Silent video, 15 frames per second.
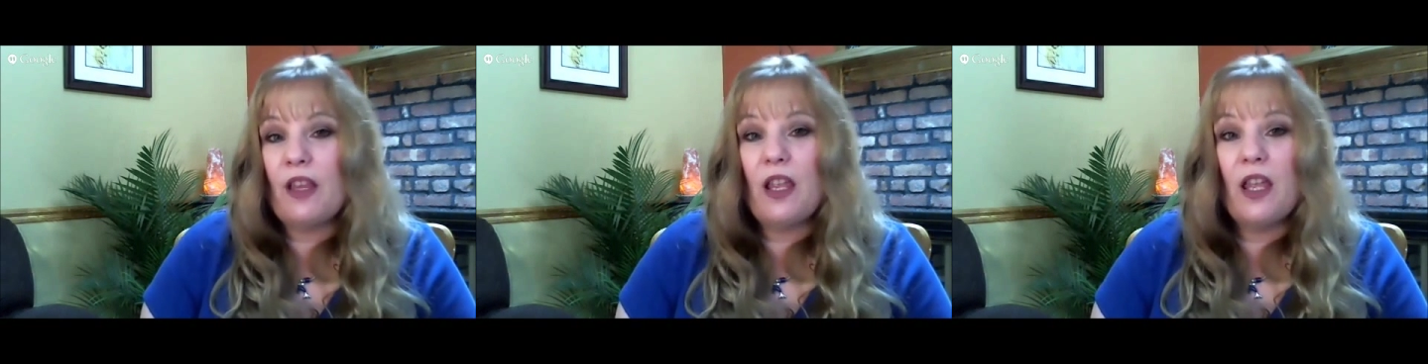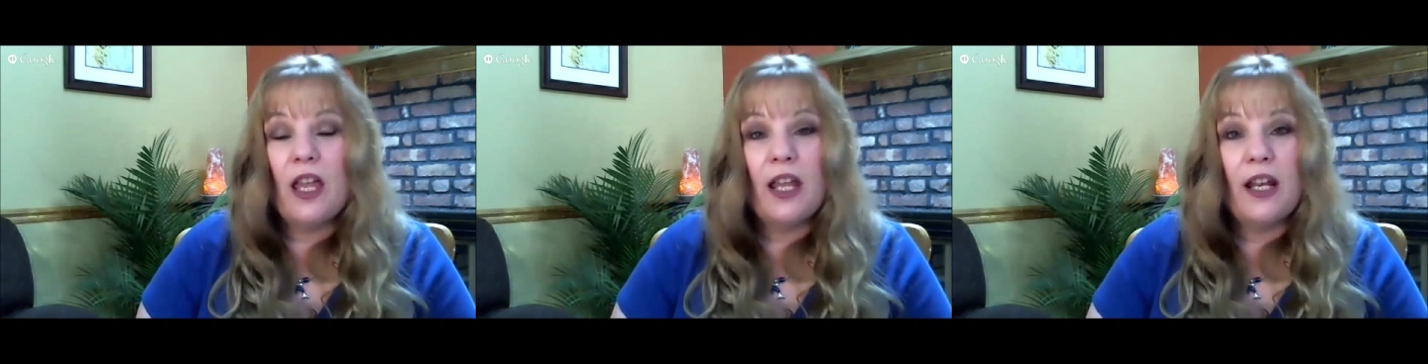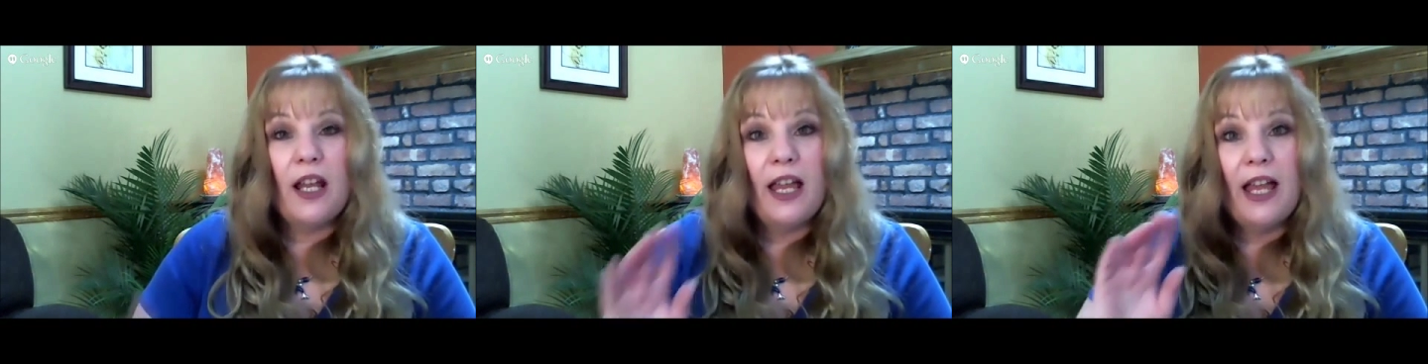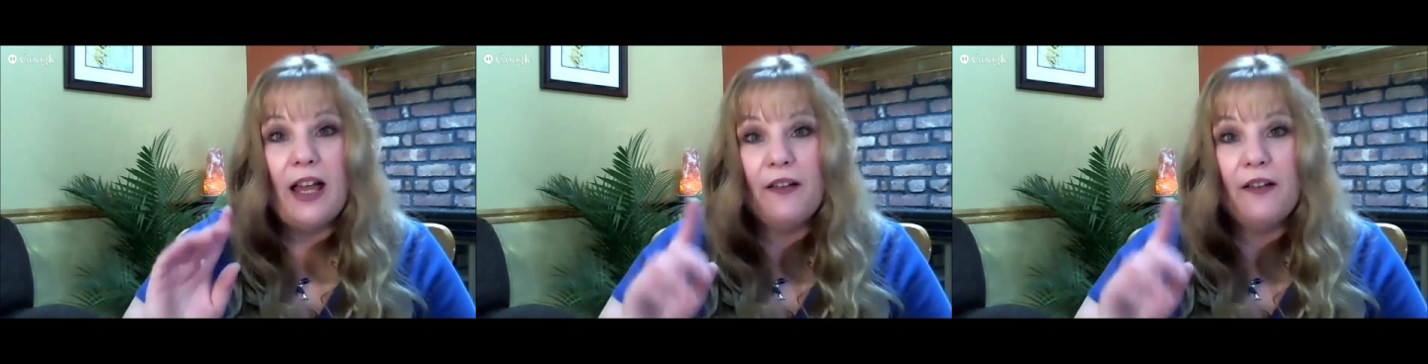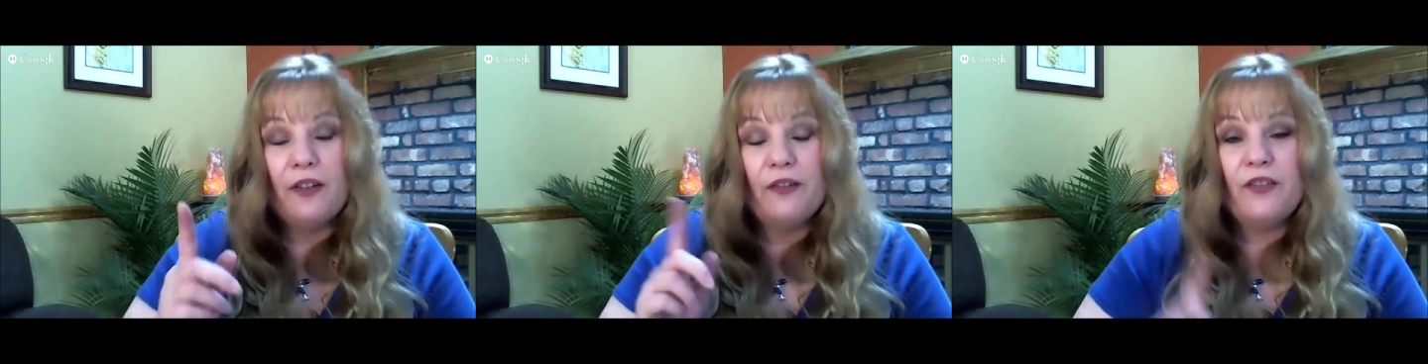And I
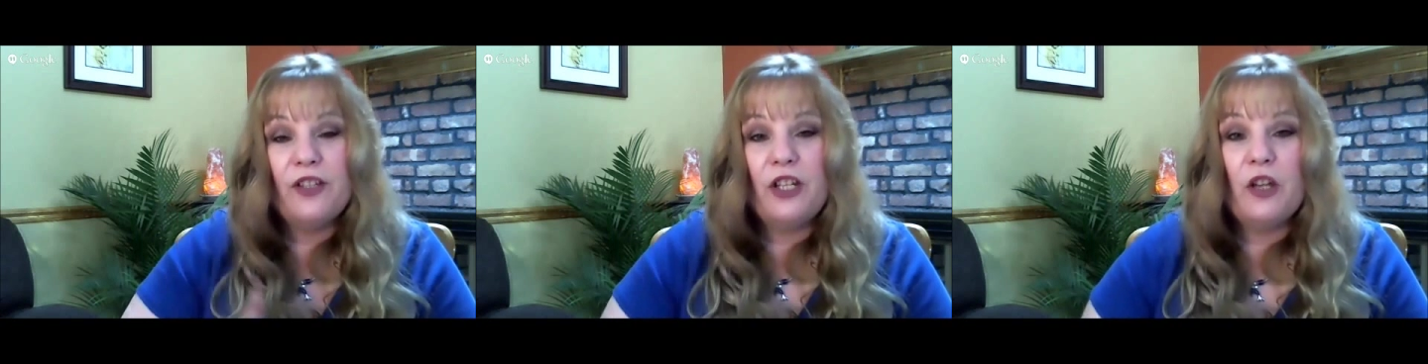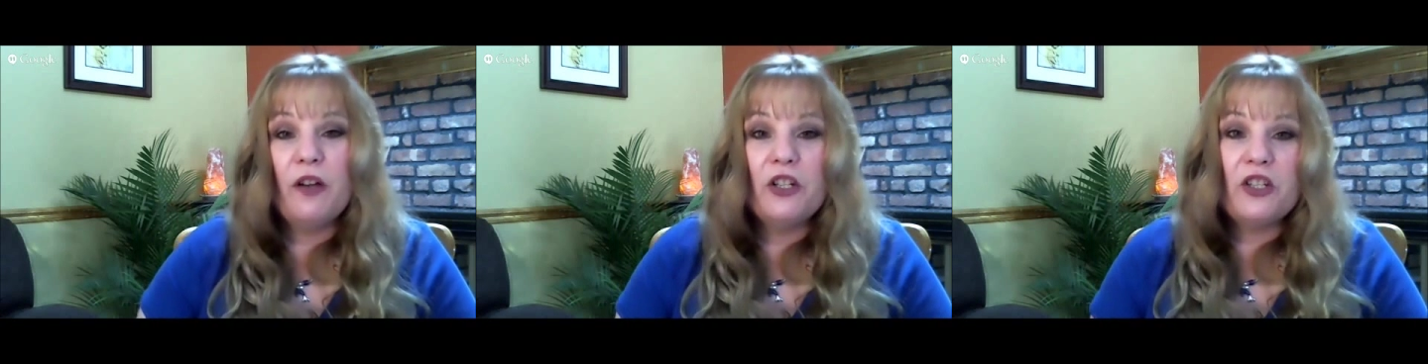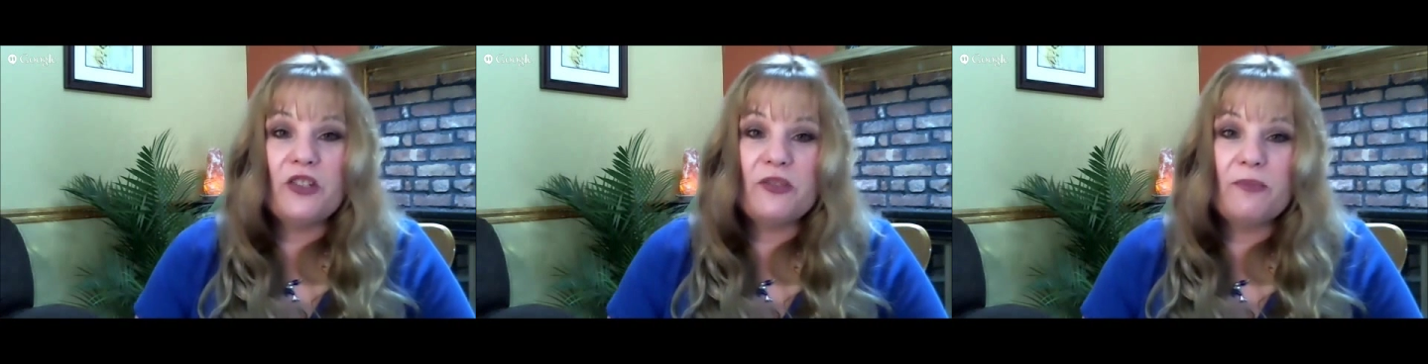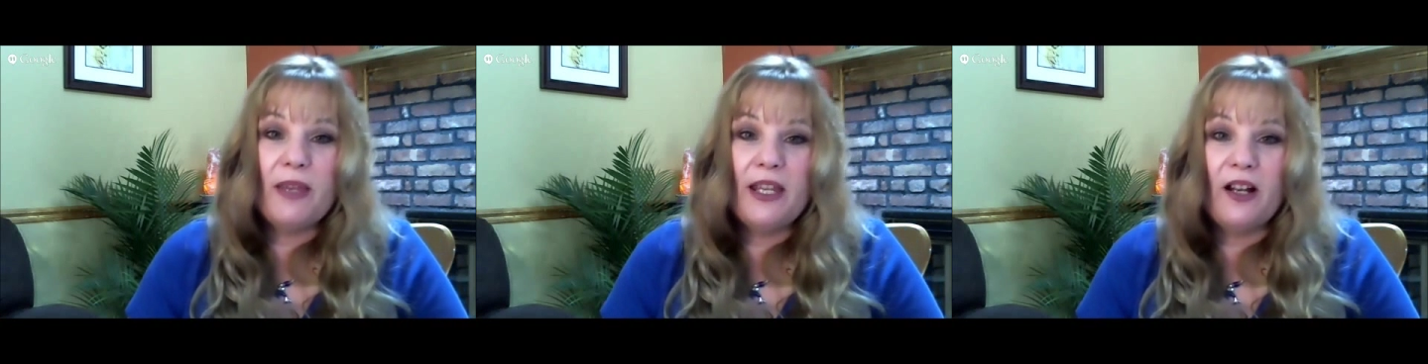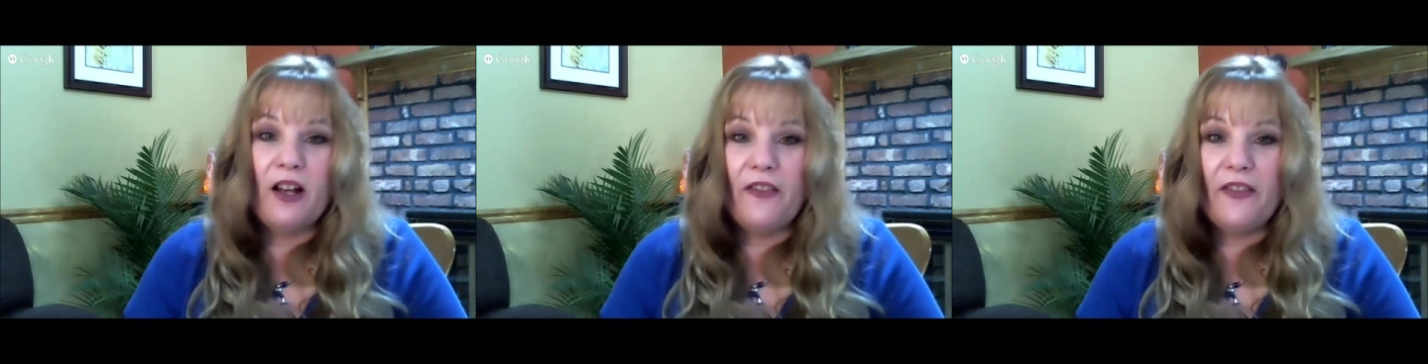have a video I just
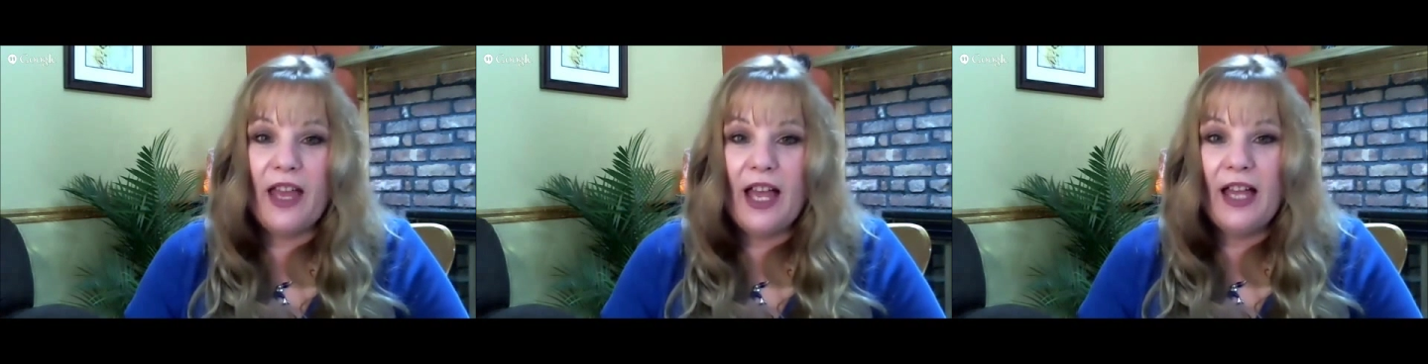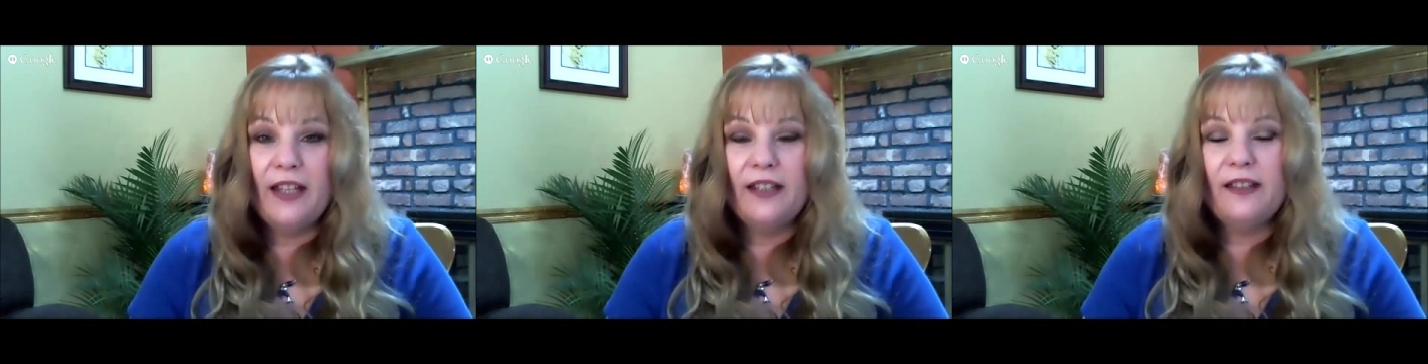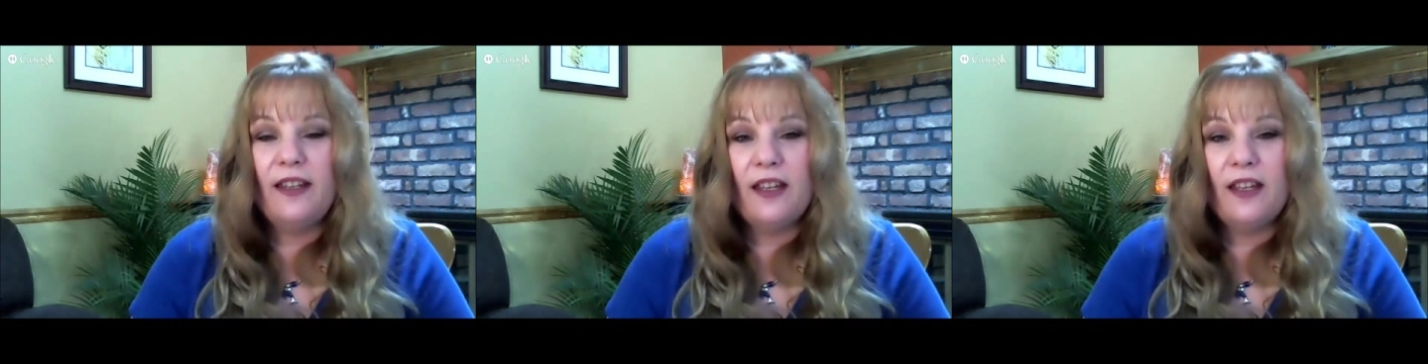made on that,